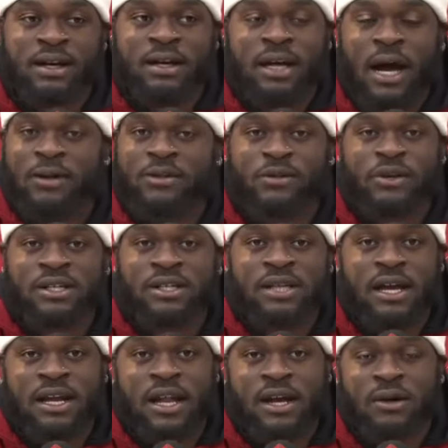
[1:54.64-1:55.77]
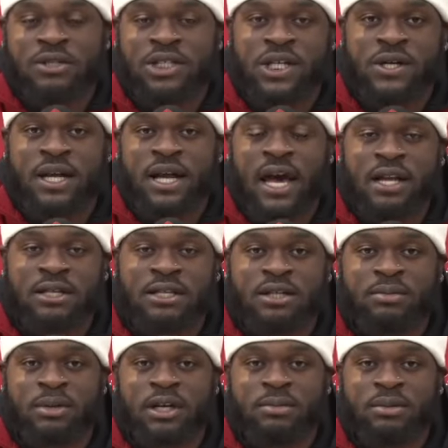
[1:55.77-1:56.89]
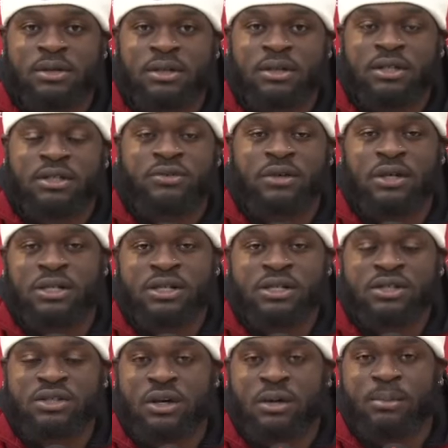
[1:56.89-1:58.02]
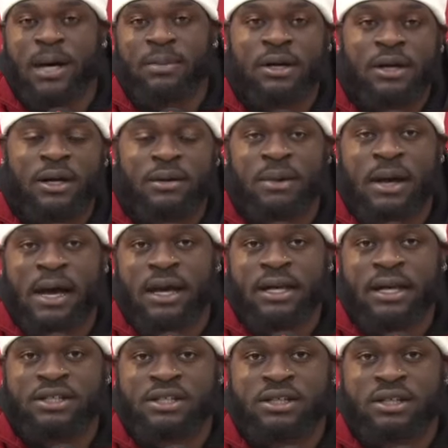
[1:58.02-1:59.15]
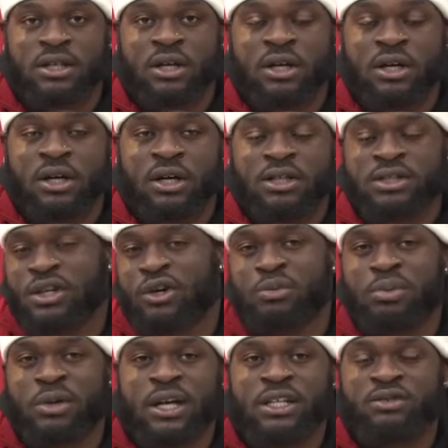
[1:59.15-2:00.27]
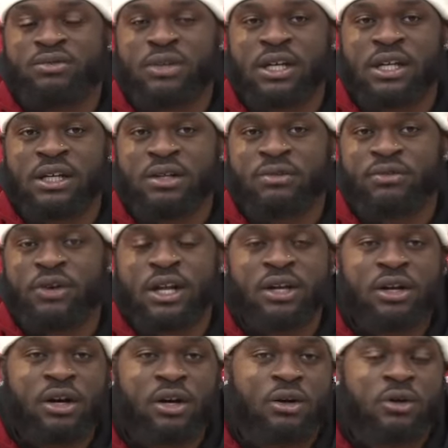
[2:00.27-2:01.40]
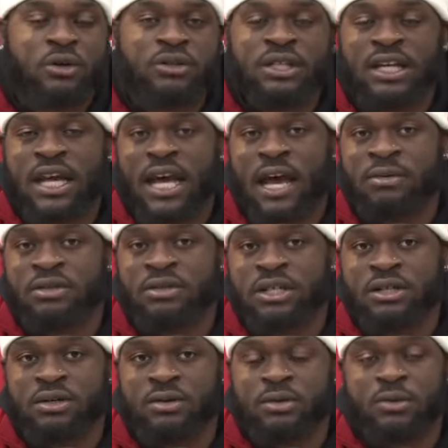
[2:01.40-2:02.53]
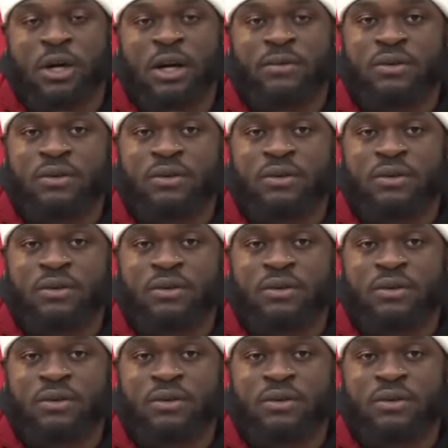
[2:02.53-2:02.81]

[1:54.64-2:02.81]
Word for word: I was very excited that Coach Sheridan added to the playbook. It's really just you know a pipe to cut back and just a zone play, just reading reading the holes and the gaps, and wherever